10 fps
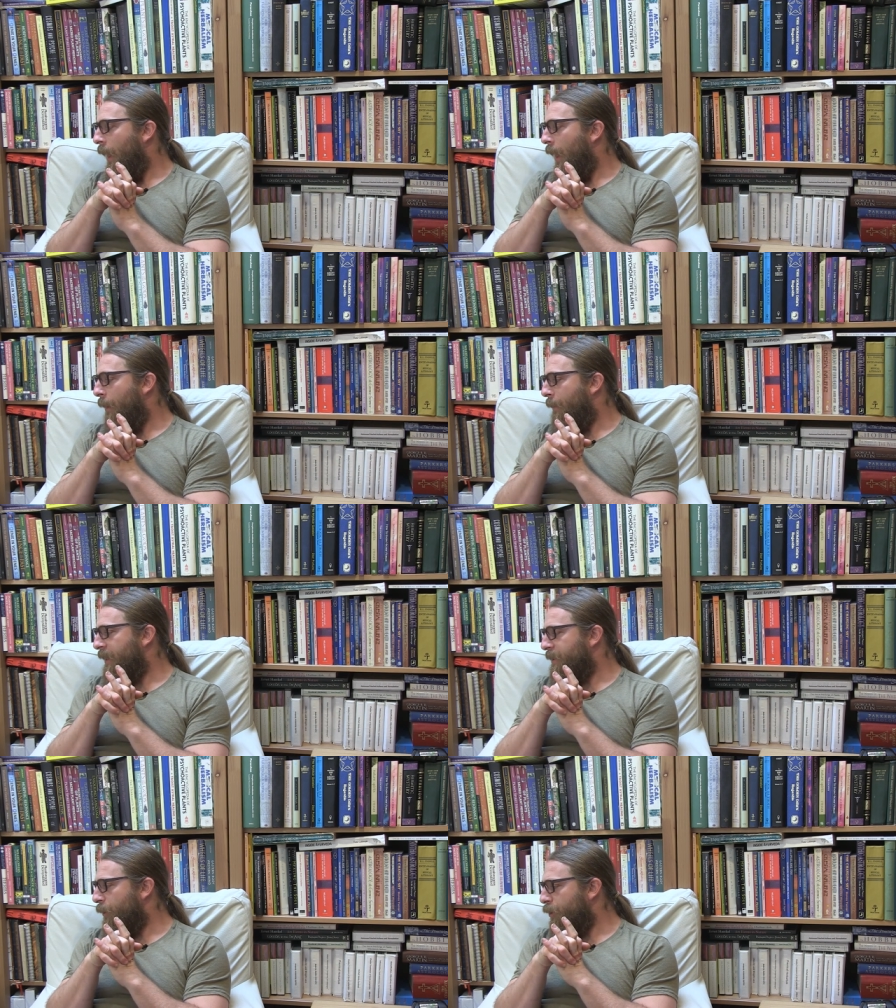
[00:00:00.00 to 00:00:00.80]
Um,
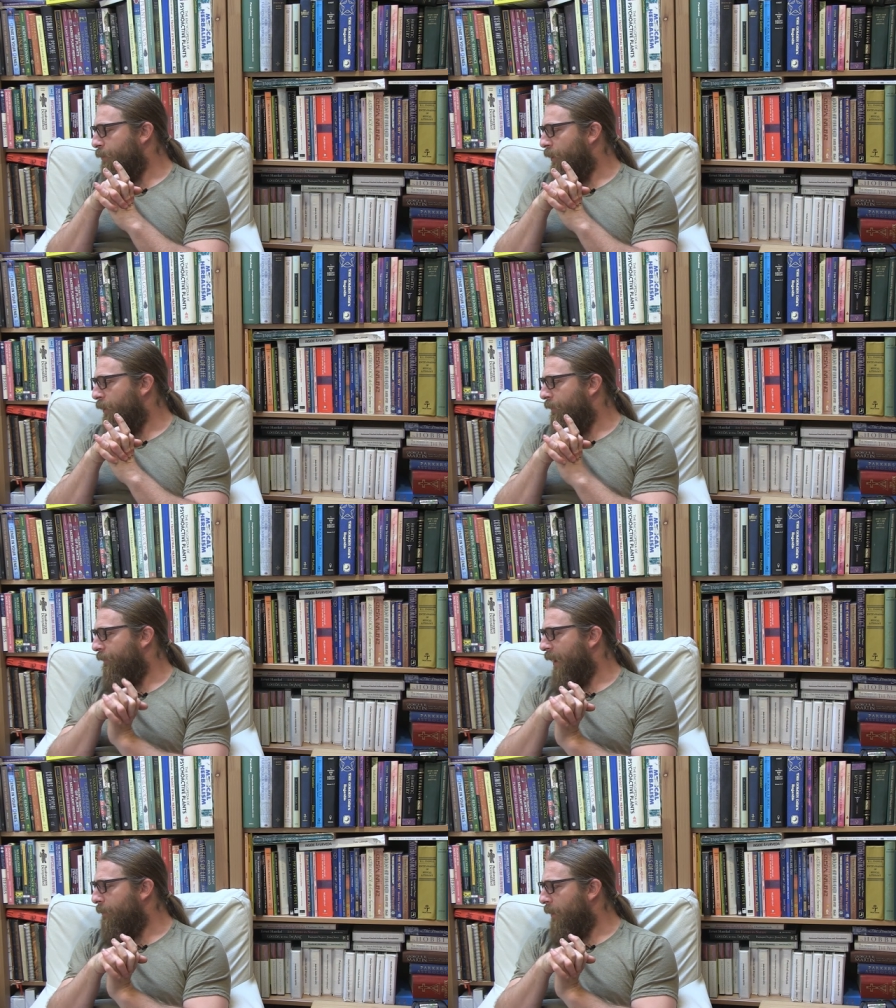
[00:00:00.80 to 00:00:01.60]
I searched but couldn't
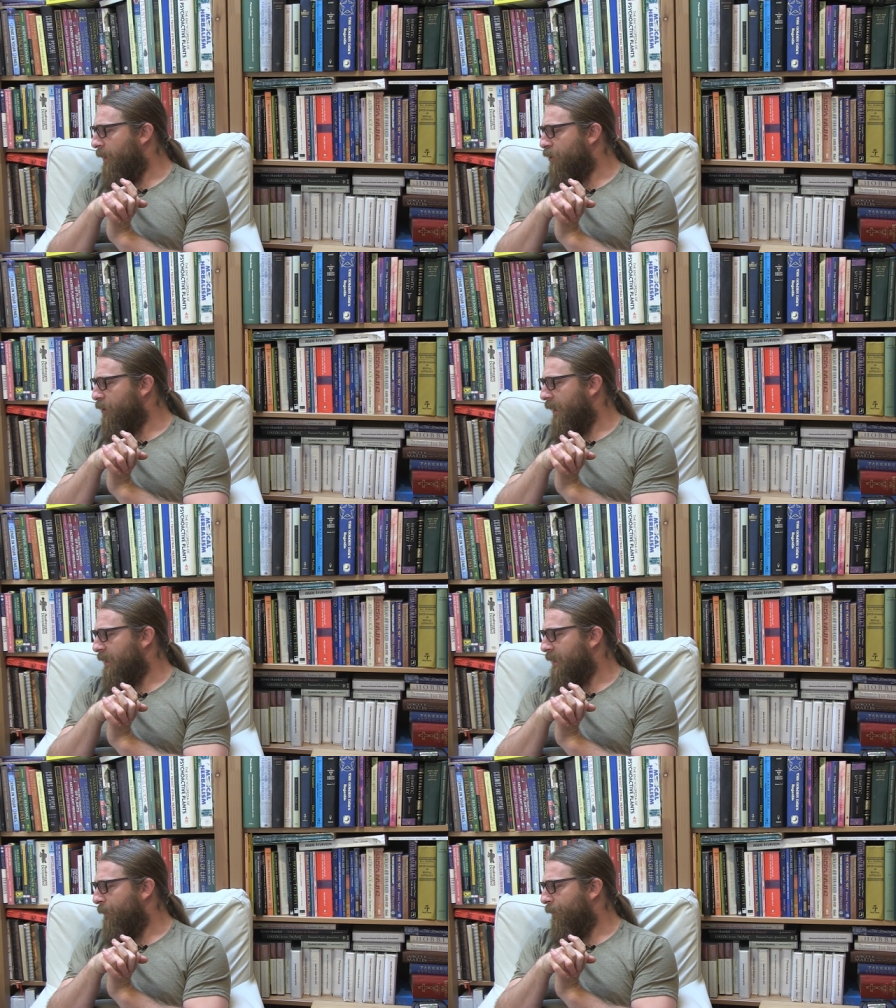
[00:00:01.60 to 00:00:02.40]
find much
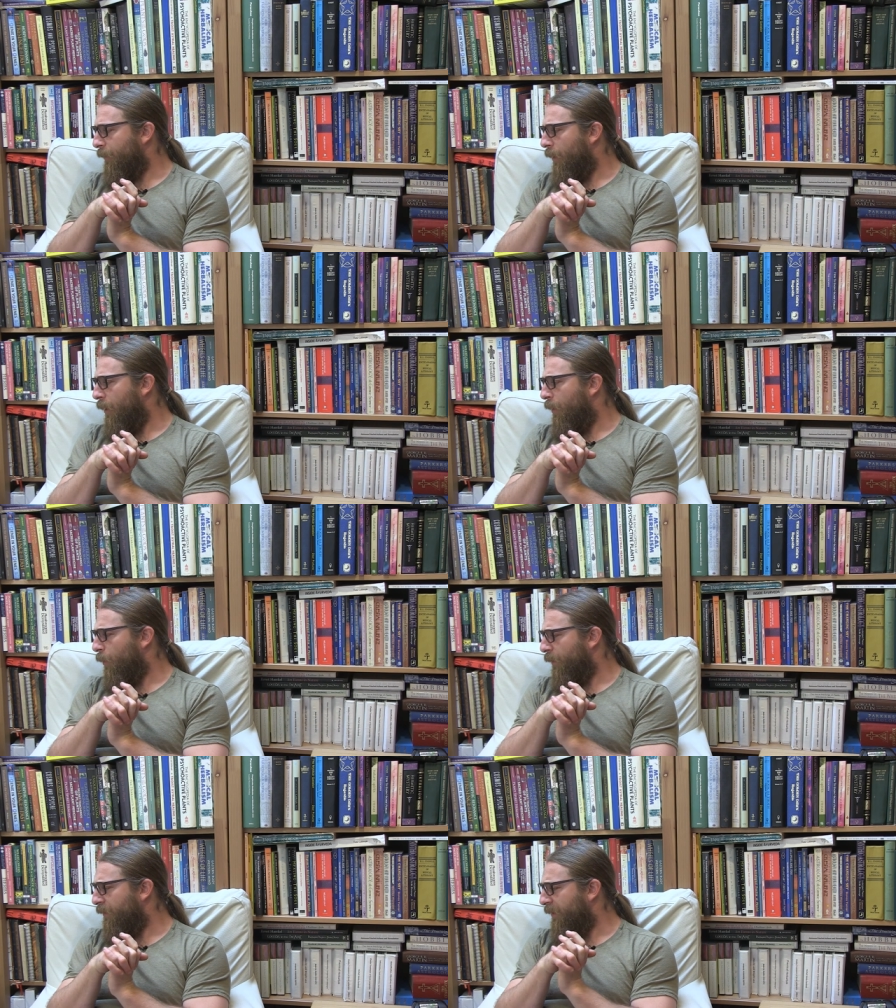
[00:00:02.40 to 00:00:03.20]
except for a
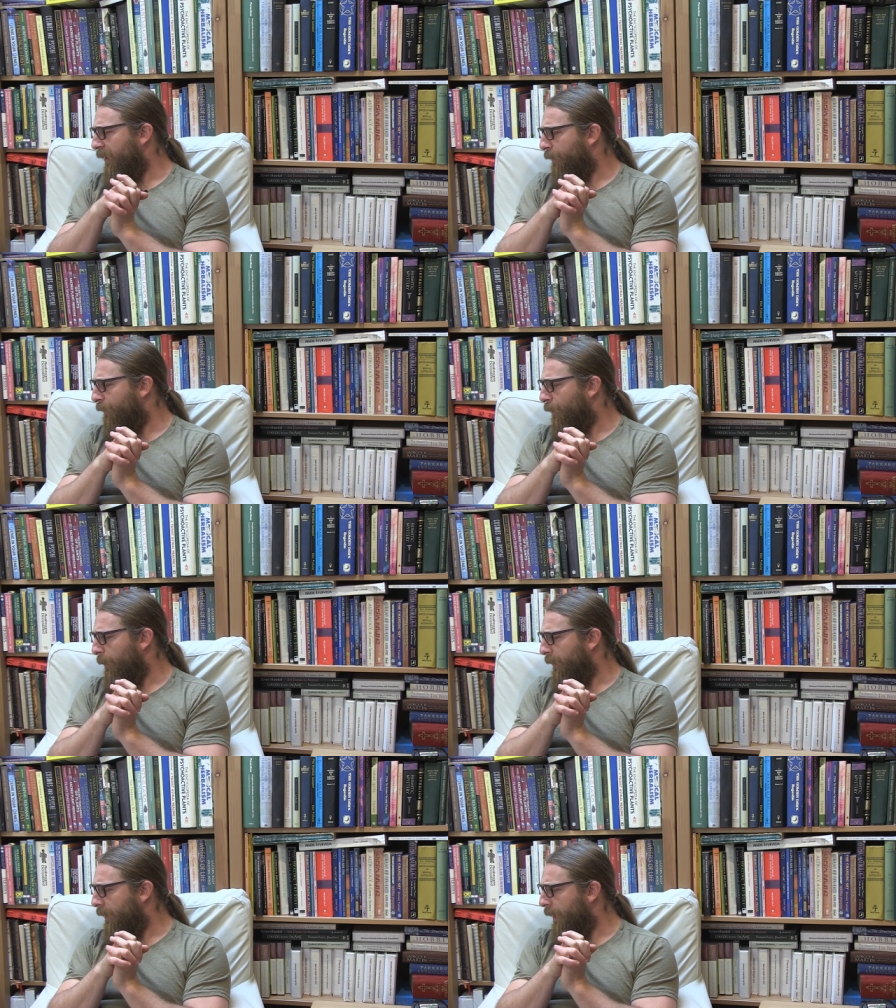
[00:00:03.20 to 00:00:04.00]
horsetail
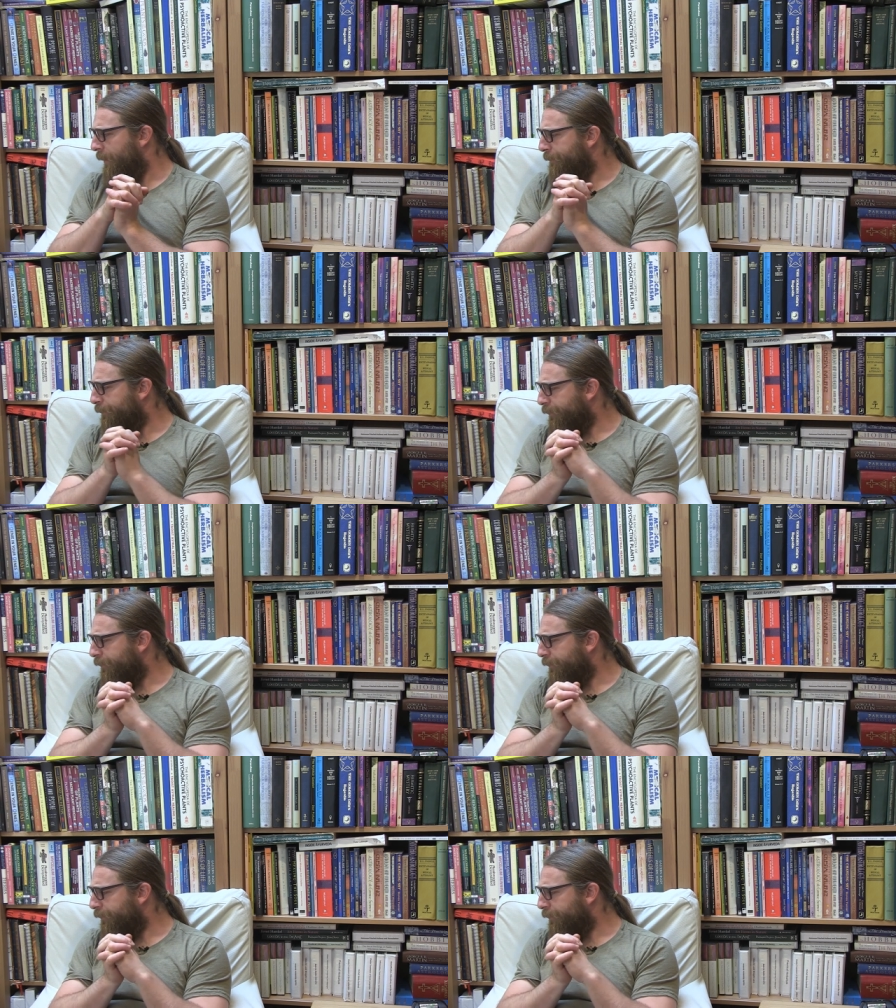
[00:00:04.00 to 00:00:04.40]
formula.